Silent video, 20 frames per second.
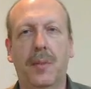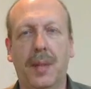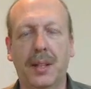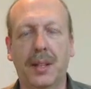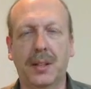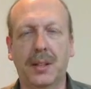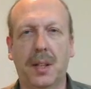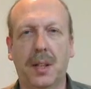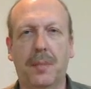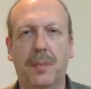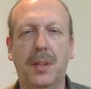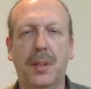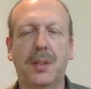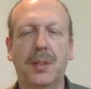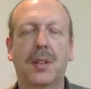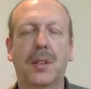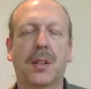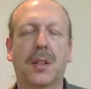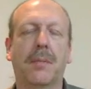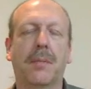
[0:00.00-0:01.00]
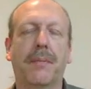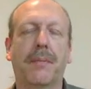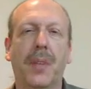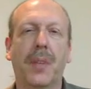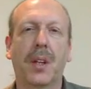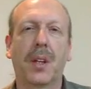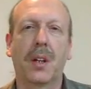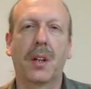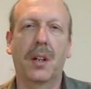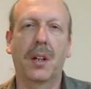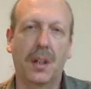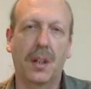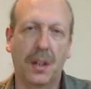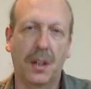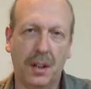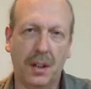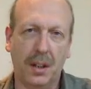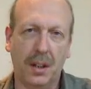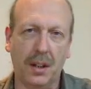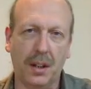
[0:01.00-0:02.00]
and we may step into them
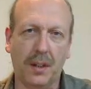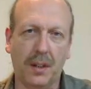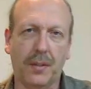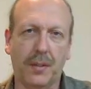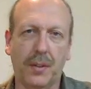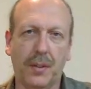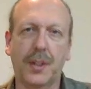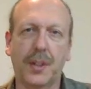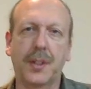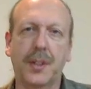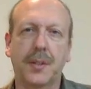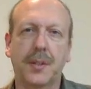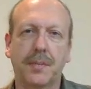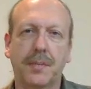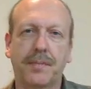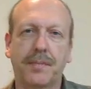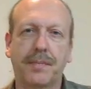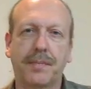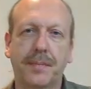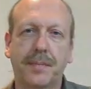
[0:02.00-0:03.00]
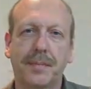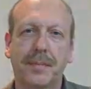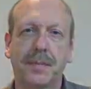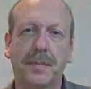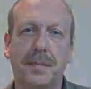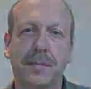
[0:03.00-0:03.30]
in their fullness.